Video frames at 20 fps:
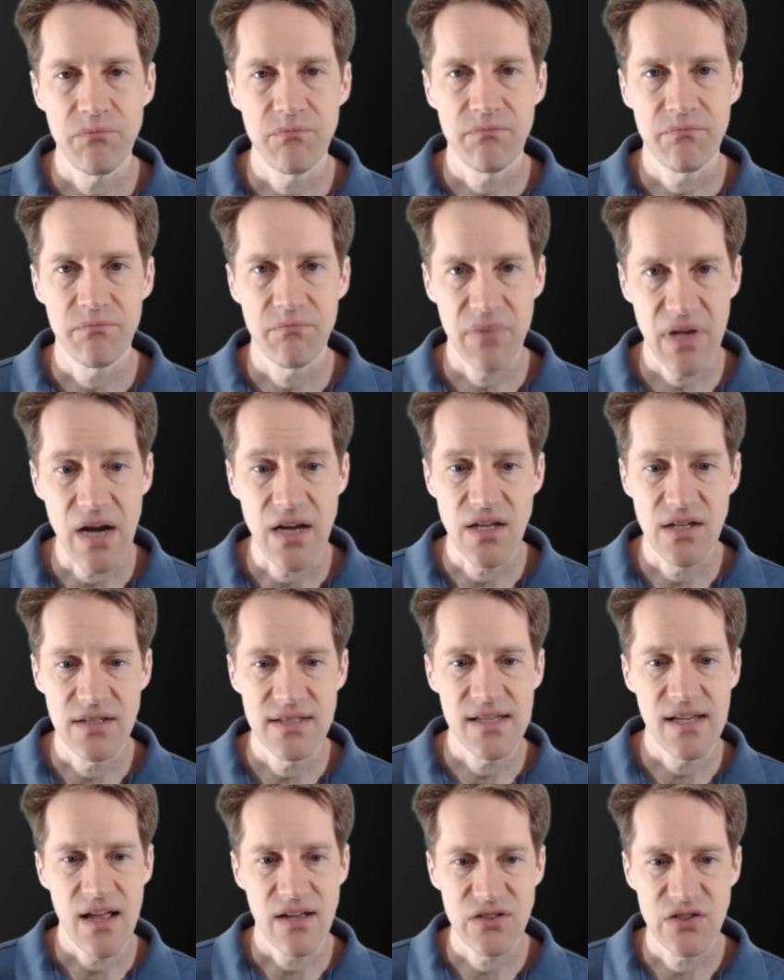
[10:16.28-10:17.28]
but I could
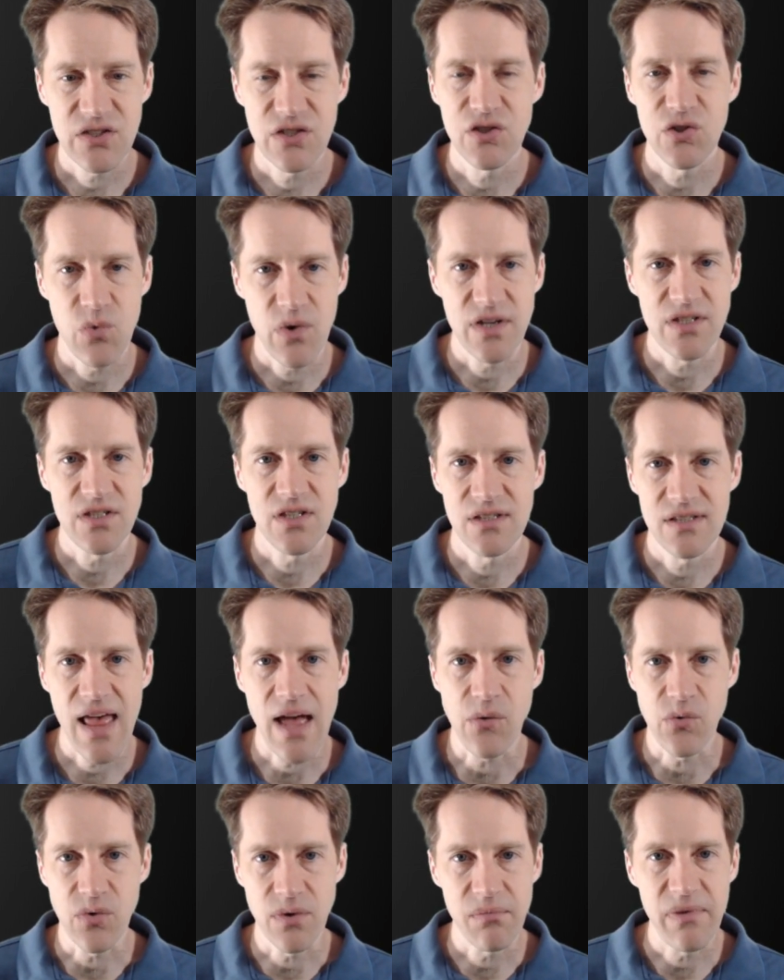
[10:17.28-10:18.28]
see how situations
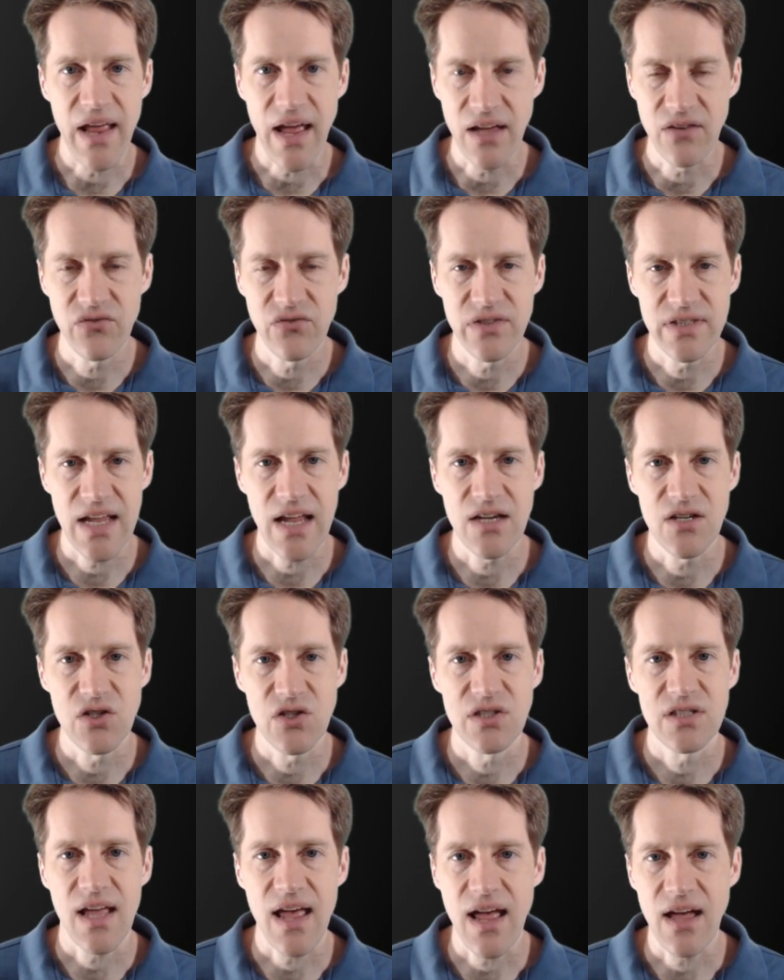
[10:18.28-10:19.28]
that would be
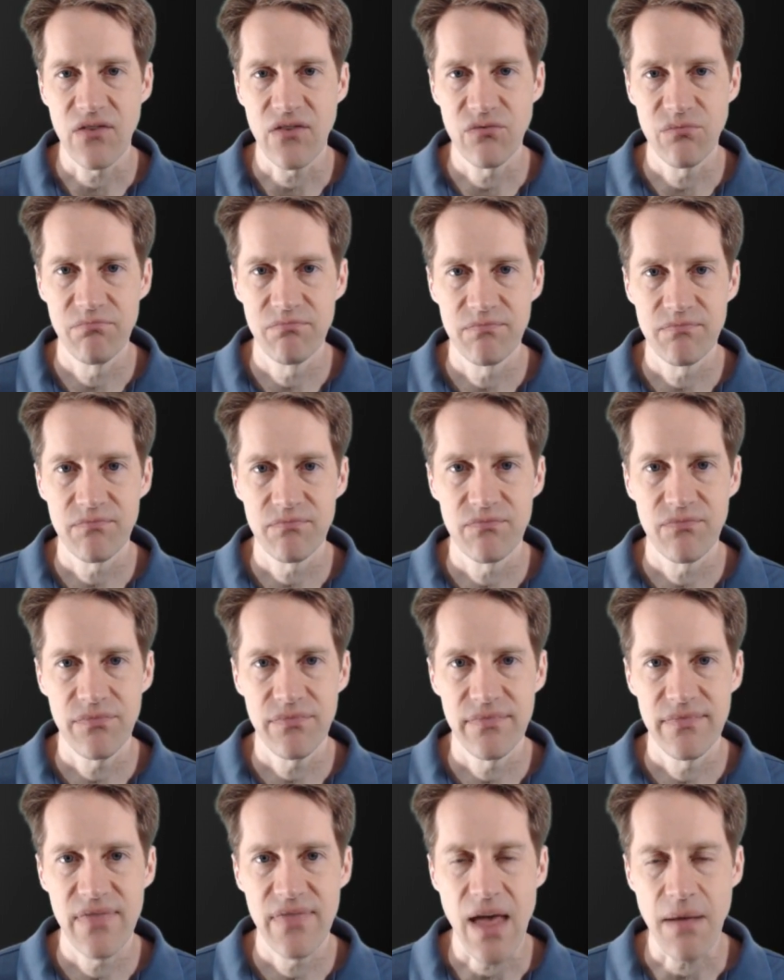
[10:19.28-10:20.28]
advantageous to have
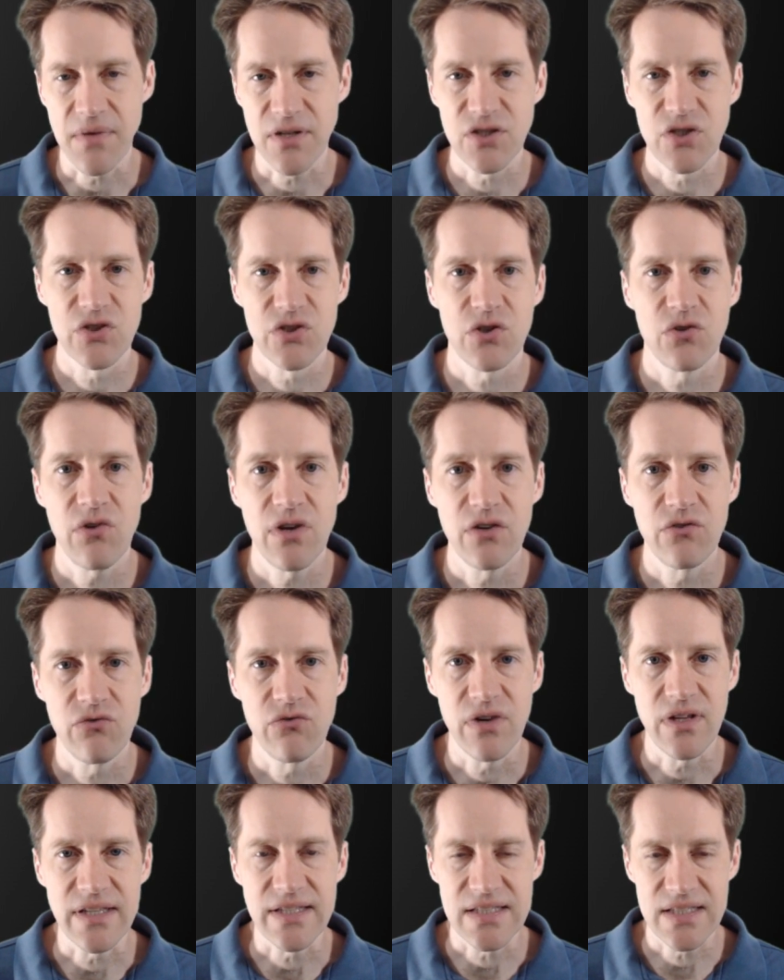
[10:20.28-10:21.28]
that much screen
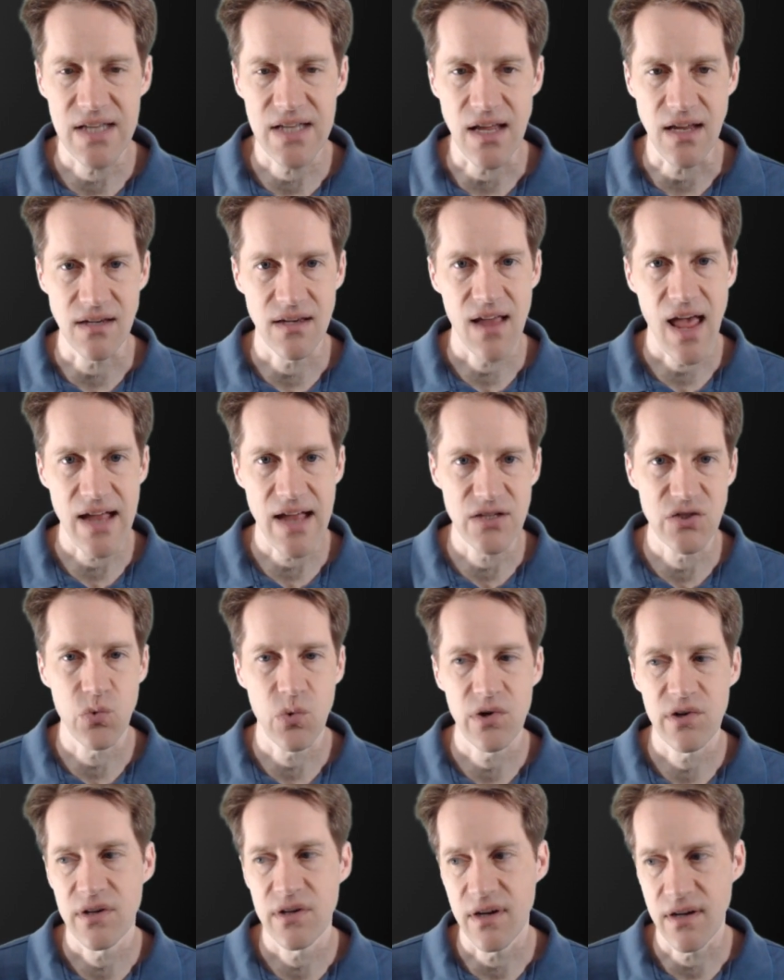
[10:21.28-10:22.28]
real estate as you're
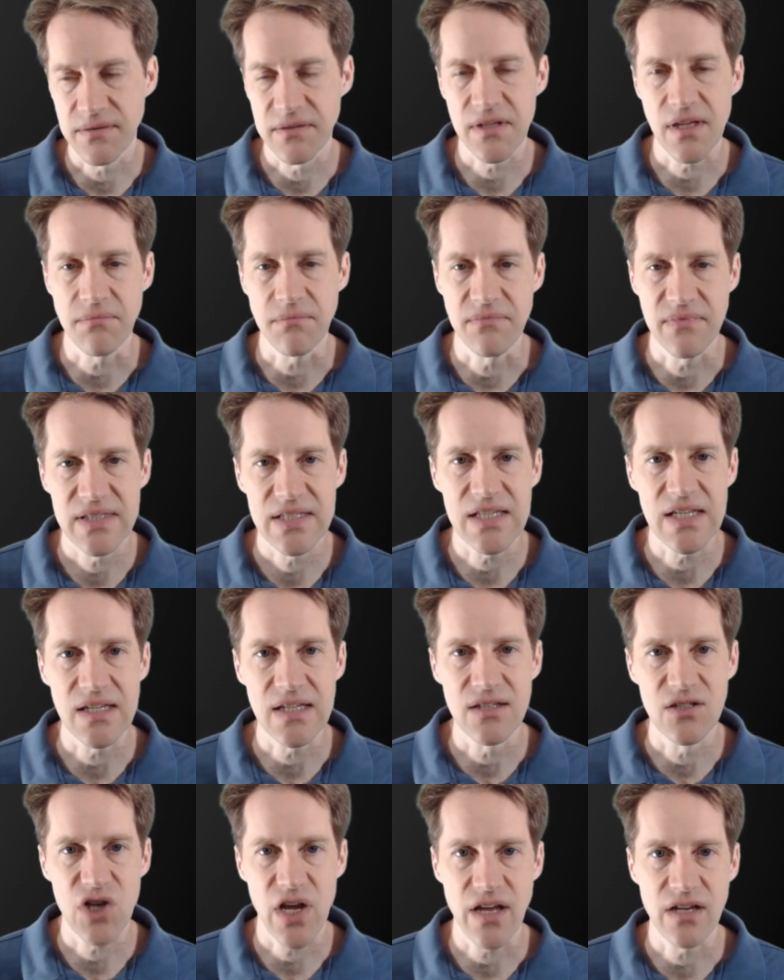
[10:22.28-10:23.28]
working on something,
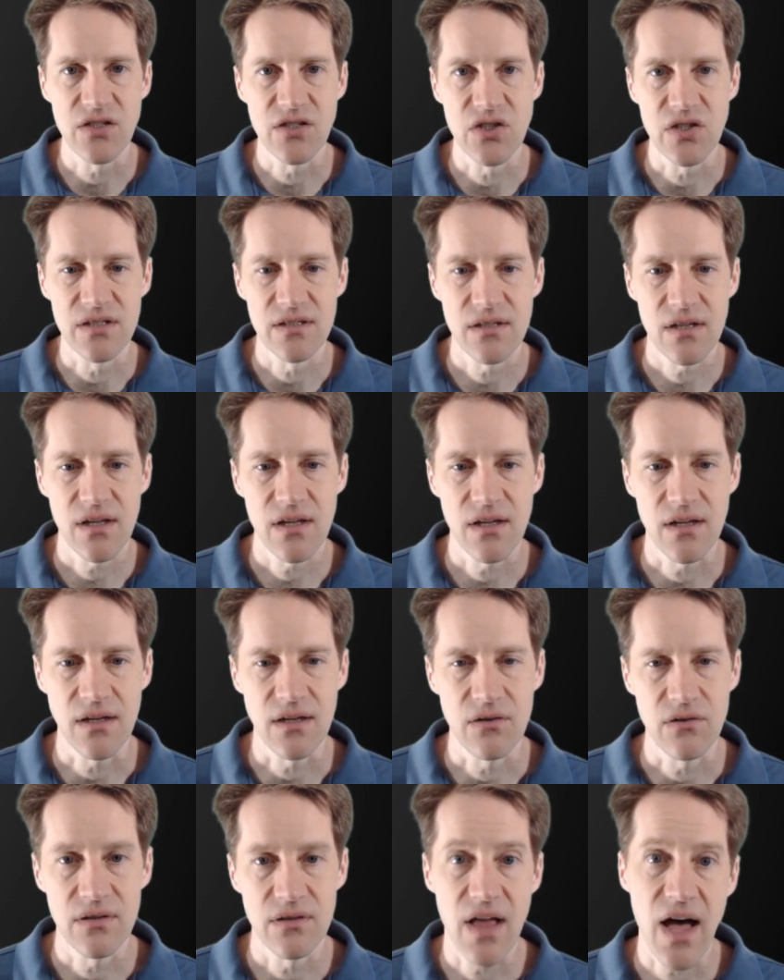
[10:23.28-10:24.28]
see changes
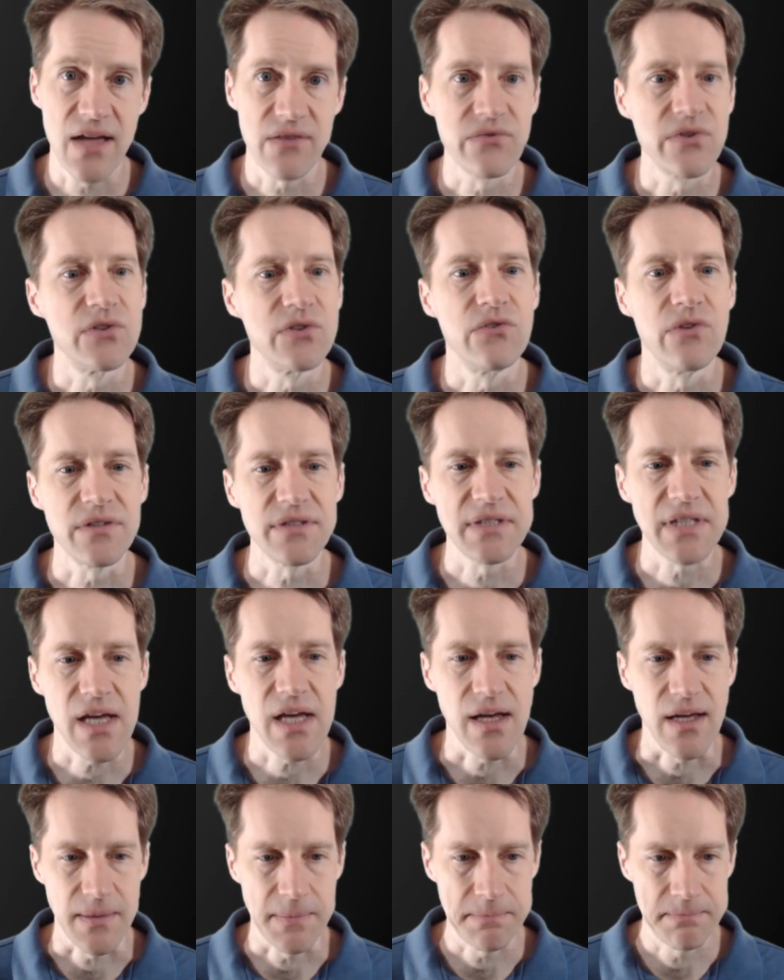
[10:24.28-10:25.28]
live in real
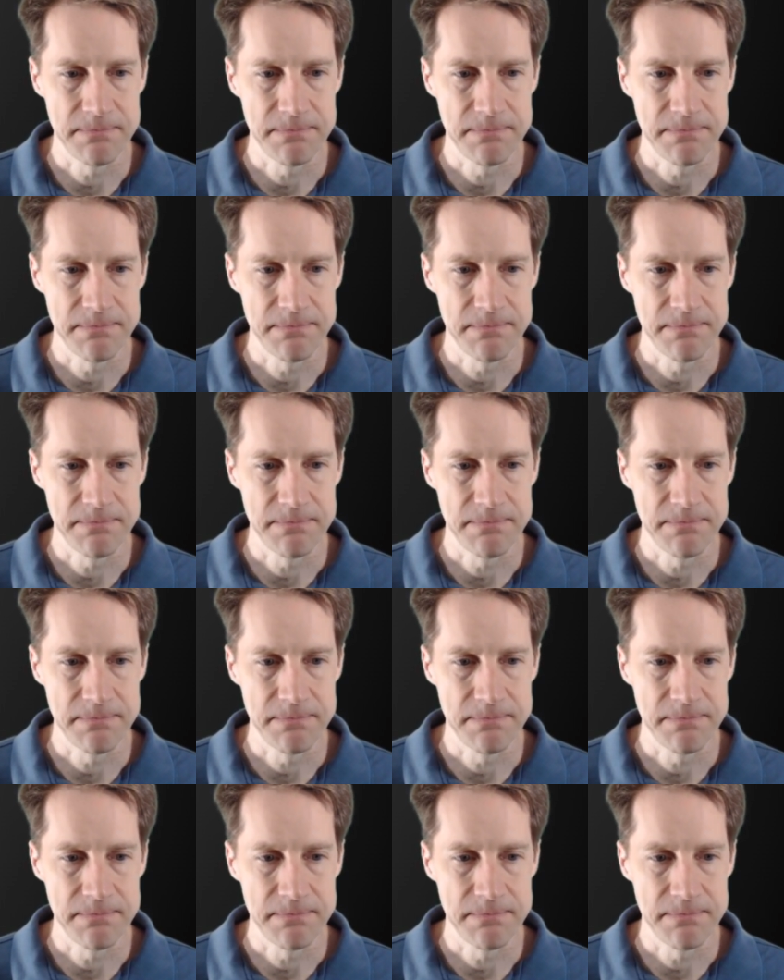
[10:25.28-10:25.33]
time.